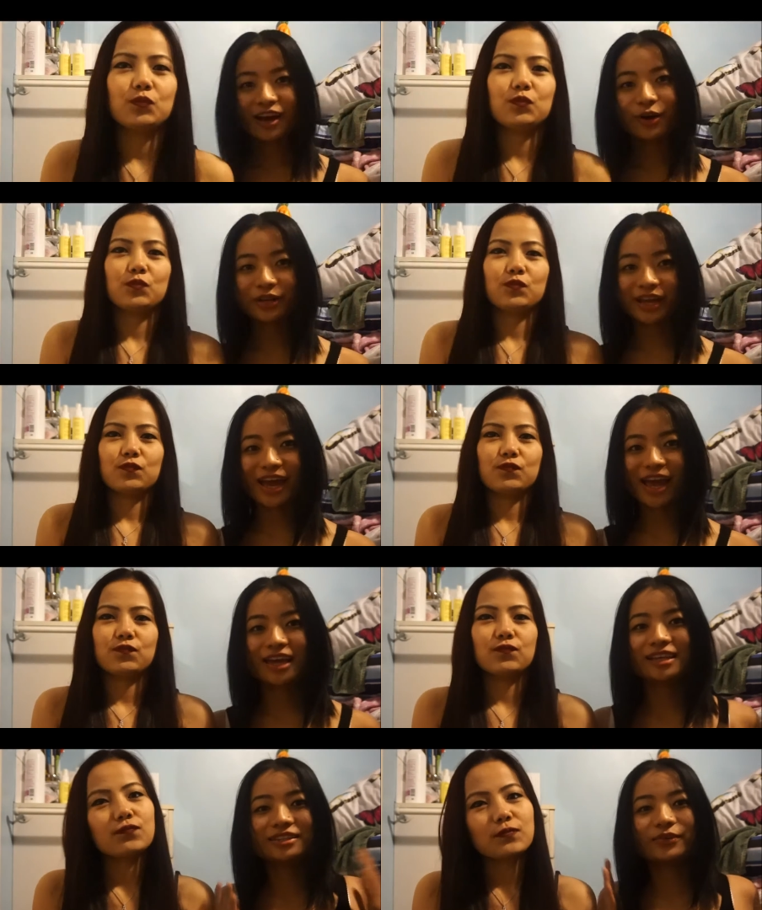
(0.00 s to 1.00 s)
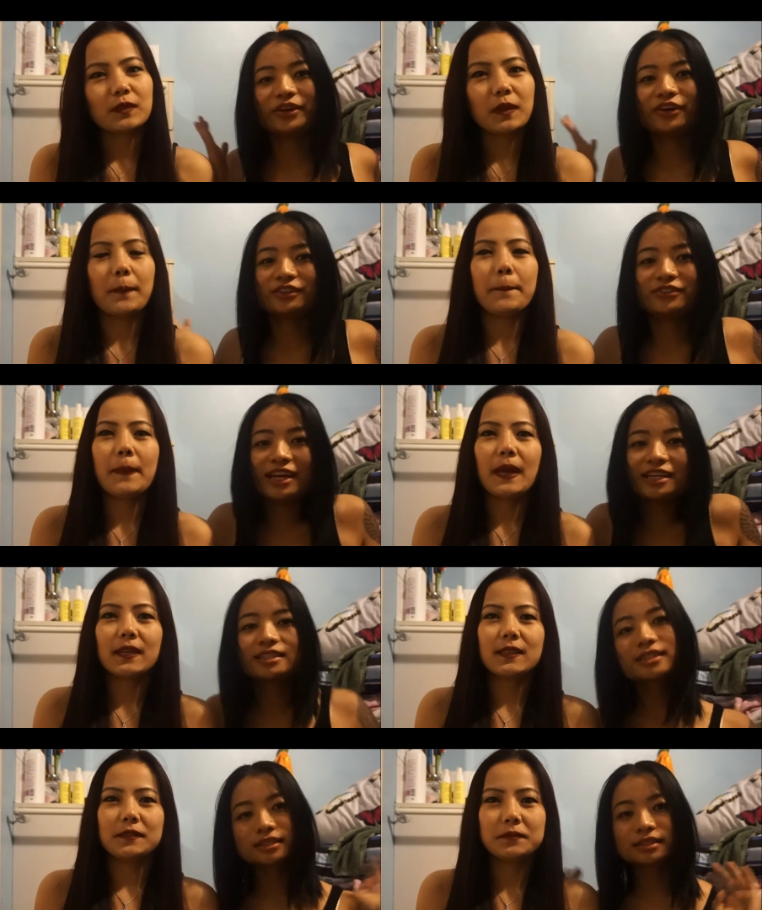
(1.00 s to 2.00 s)
Speaker 1: Okay, so we're all
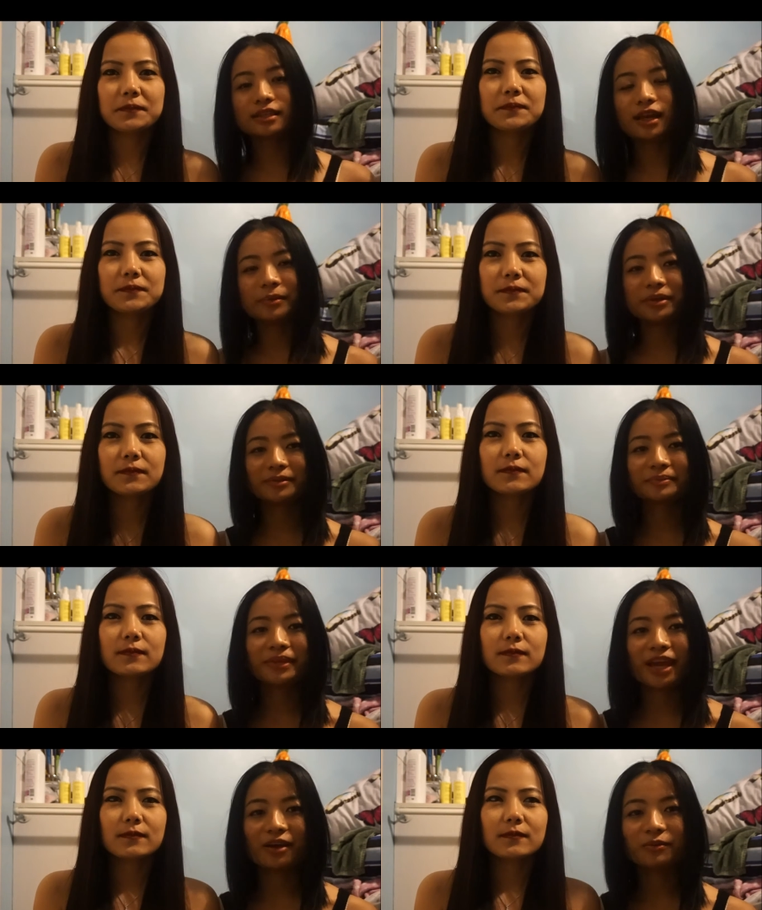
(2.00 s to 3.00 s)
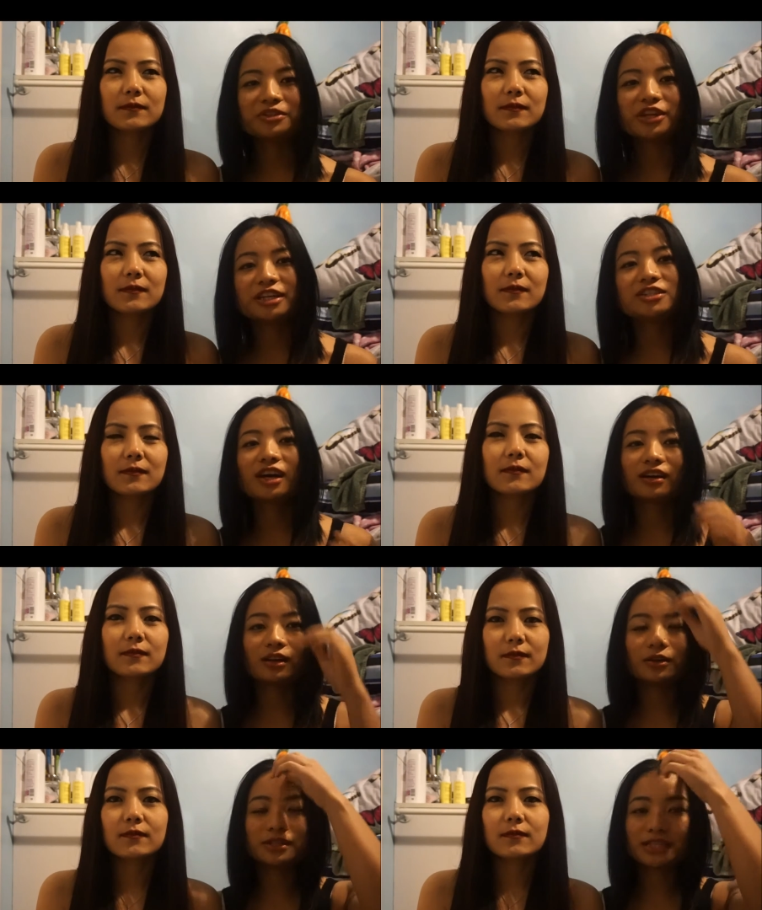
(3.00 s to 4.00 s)
dressed. Back. I mean, yeah, we changed our
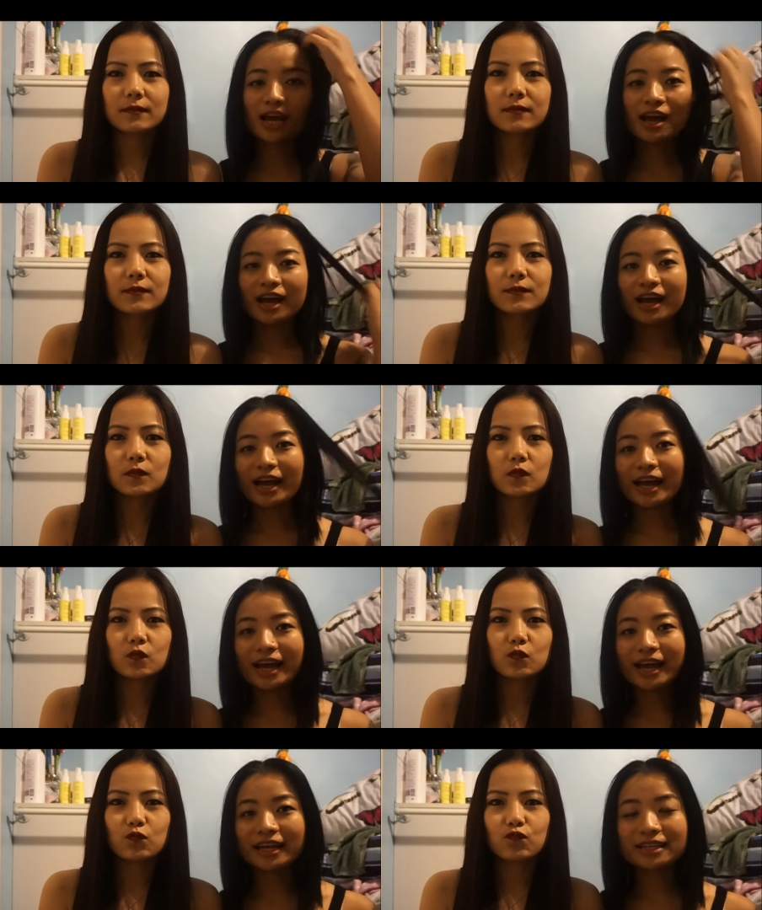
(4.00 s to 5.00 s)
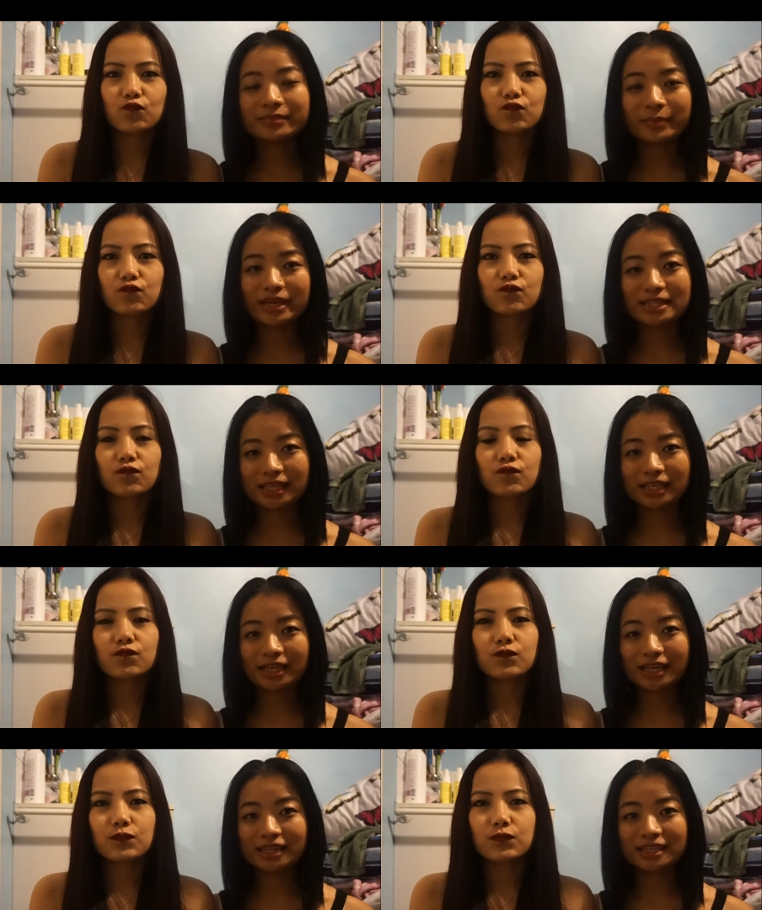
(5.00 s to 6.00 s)
clothes. And
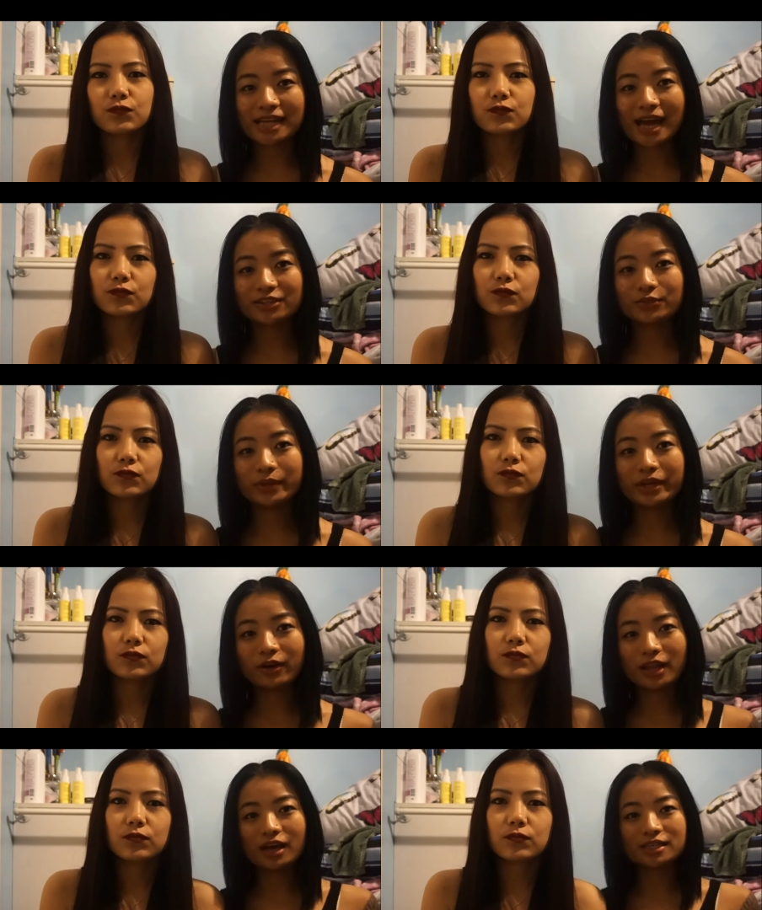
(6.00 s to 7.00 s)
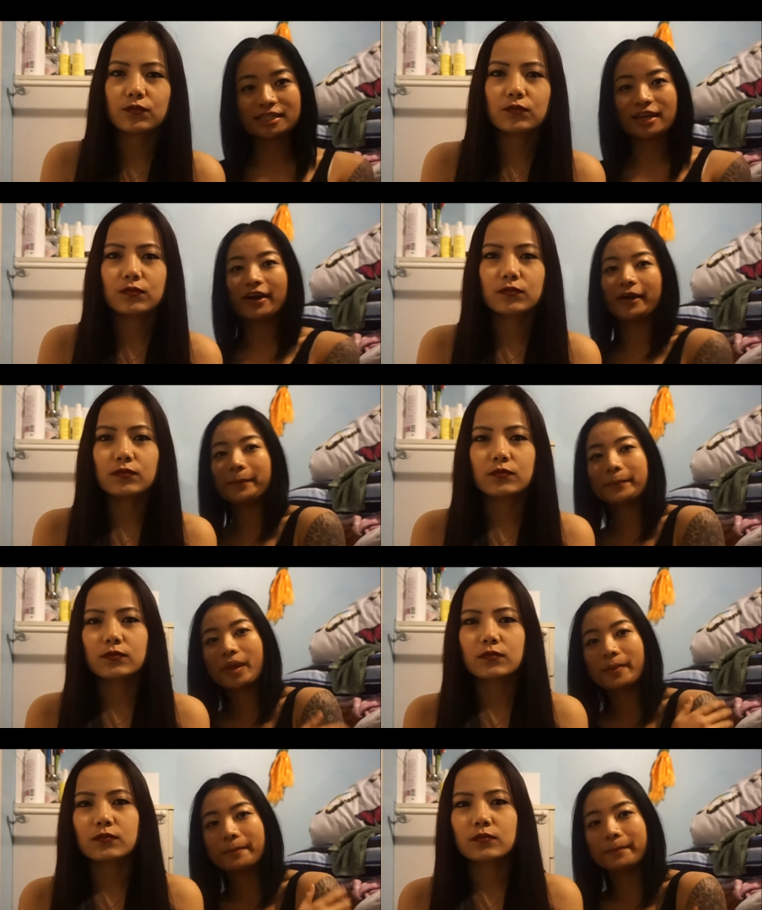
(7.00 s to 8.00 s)
basically the tattoo we got last time,
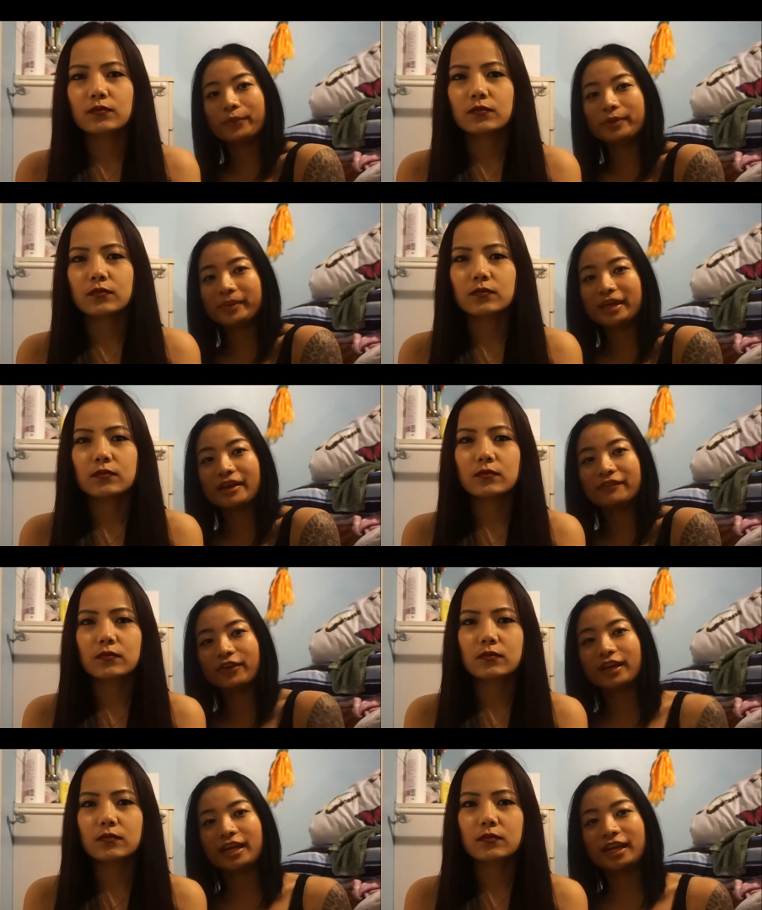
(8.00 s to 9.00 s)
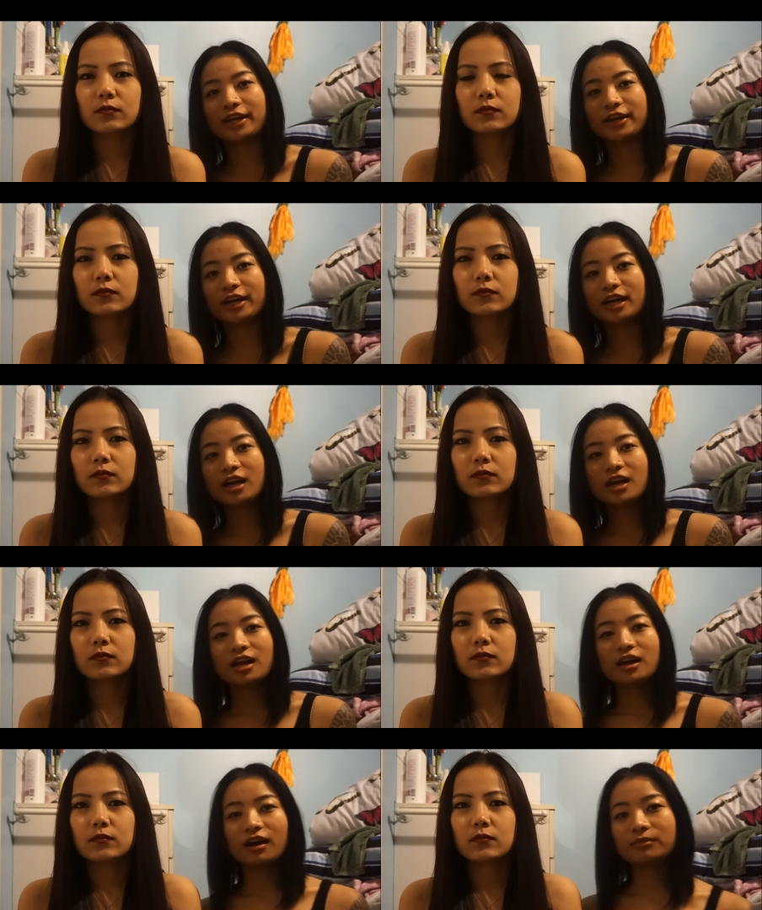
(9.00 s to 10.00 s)
with me I've got it here.
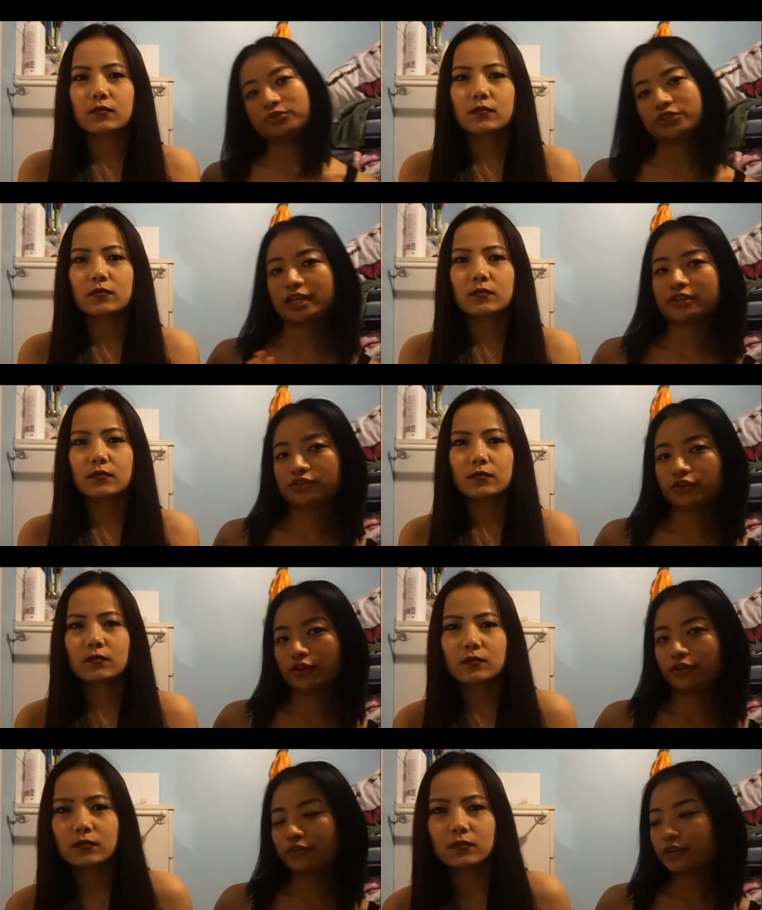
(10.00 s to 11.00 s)
Um, would like to show you